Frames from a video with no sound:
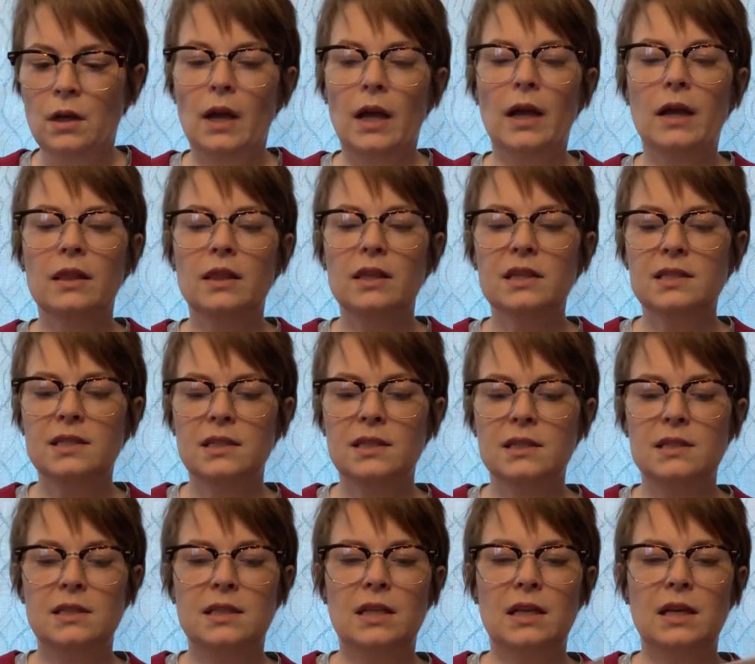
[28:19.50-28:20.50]
And this
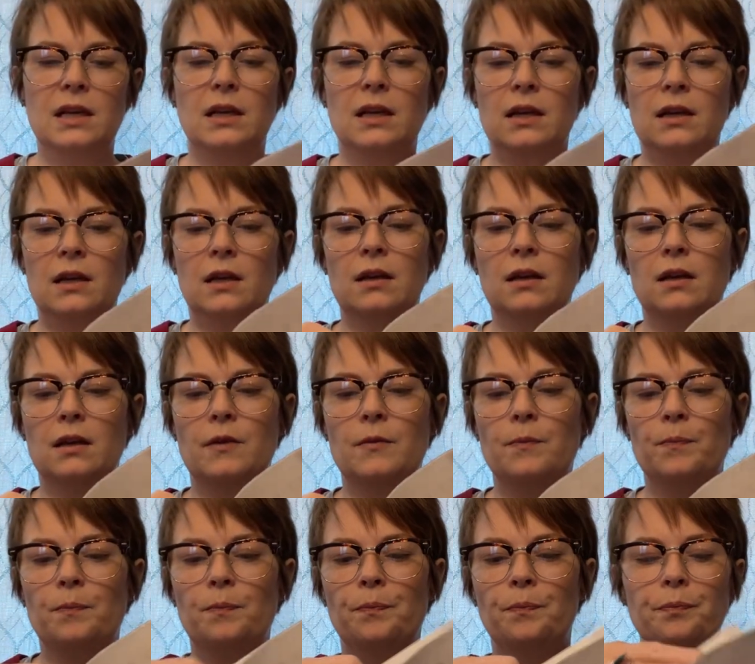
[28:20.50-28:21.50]
is the
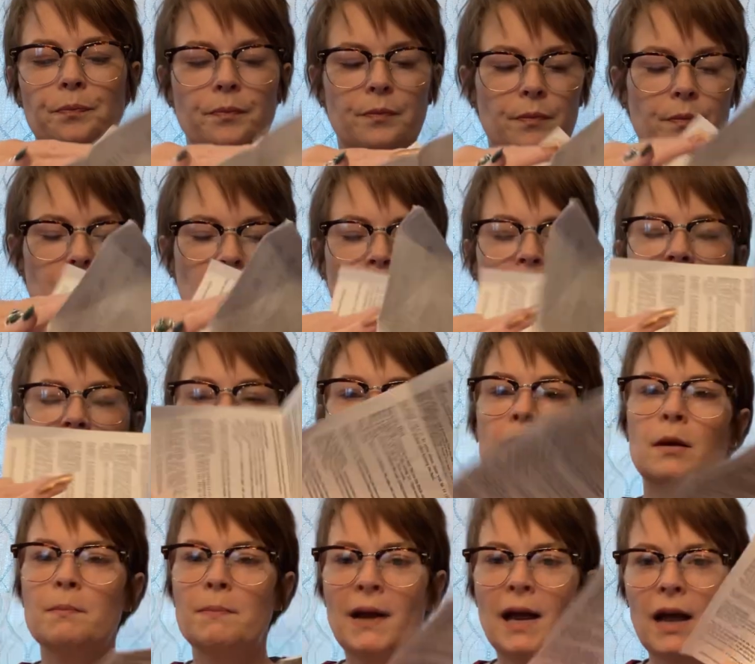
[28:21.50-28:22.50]
my
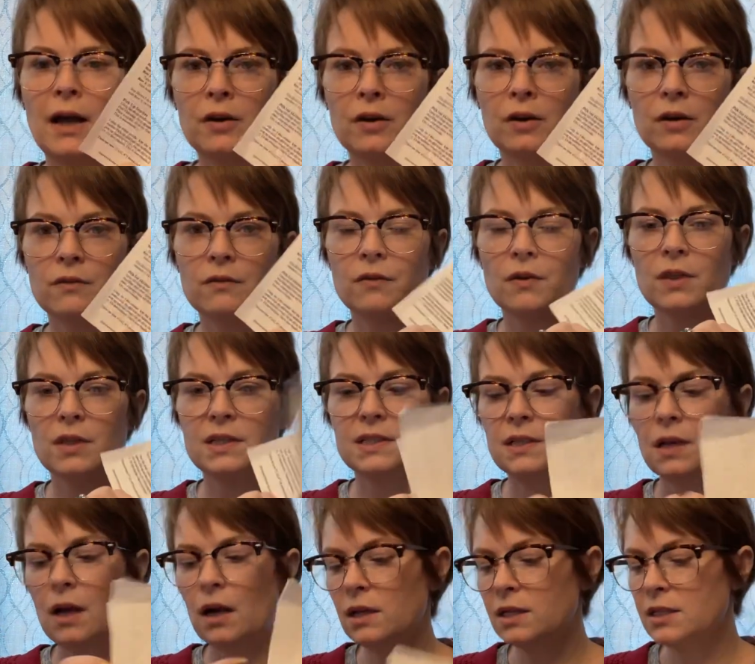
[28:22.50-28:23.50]
pattern for the
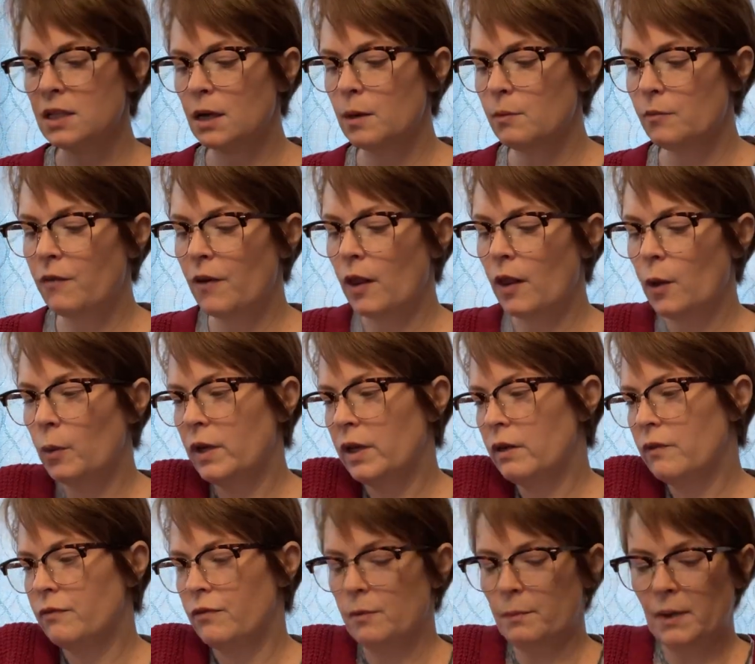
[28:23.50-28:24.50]
socks that I'm
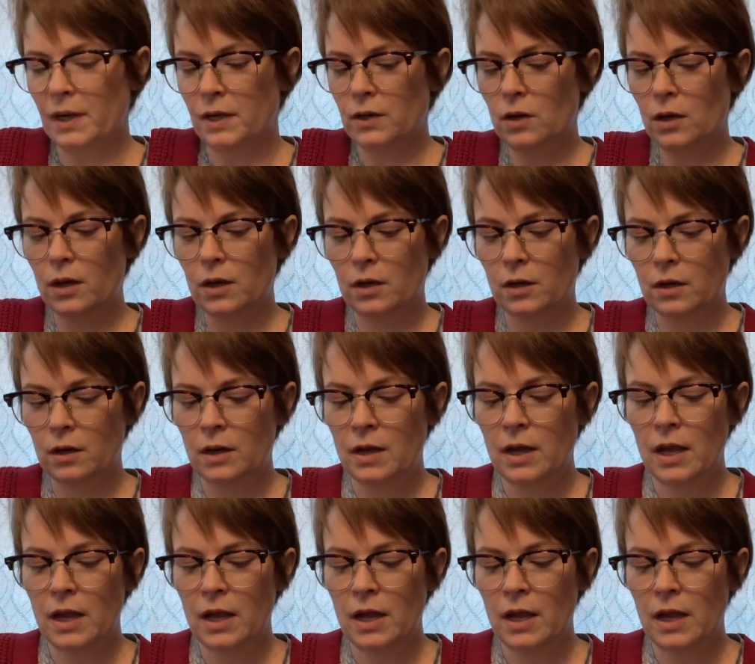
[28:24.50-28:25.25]
following for my daughter.